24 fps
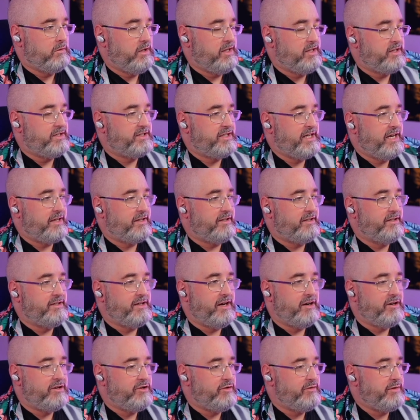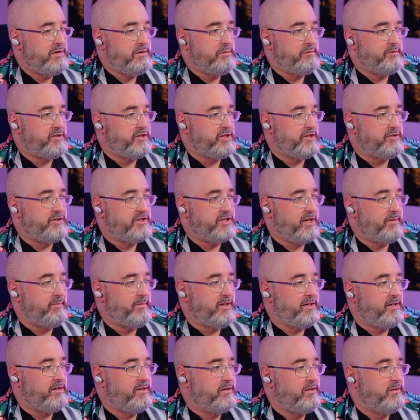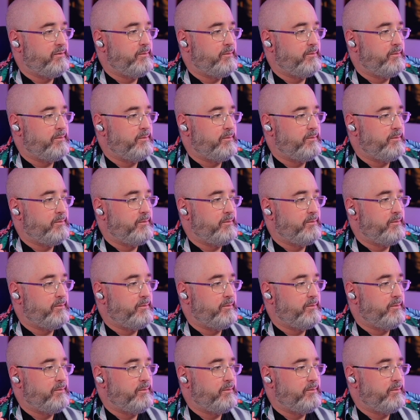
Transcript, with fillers: Exactly. I knew he would do something.